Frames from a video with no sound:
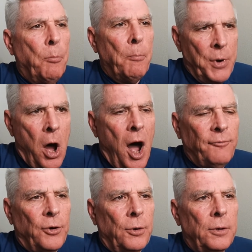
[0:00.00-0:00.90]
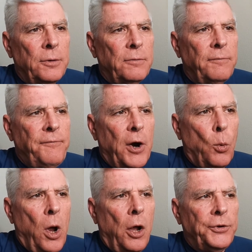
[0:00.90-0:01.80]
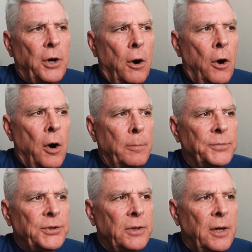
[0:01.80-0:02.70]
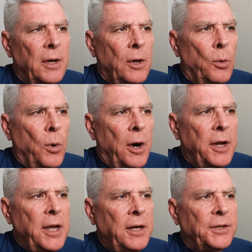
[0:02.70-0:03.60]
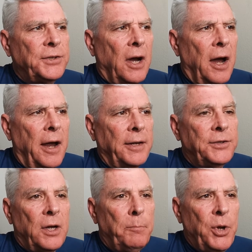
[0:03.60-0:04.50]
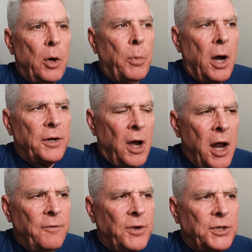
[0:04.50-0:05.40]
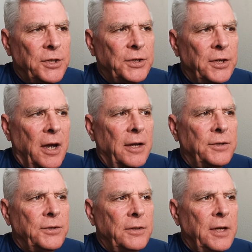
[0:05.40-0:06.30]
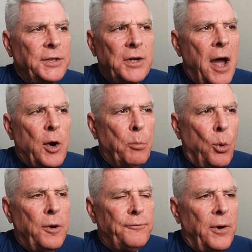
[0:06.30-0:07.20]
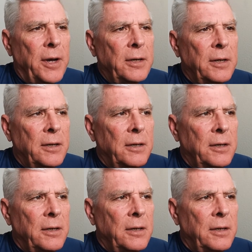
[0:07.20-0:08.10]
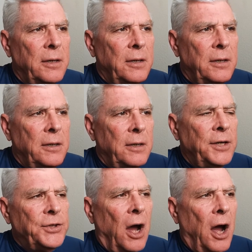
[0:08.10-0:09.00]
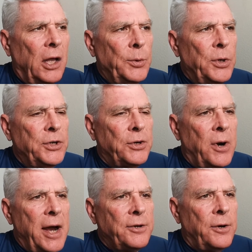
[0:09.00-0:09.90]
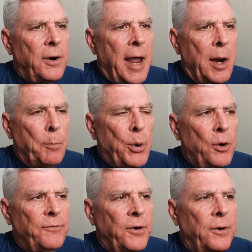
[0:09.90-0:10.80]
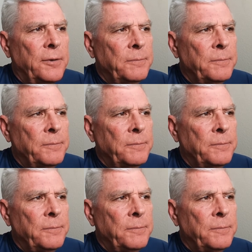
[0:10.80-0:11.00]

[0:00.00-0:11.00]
novel, Farewell to Arms where he decides, Peter Bogdanovich decides, he's not her boyfriend. He's a Hollywood director and a pervert.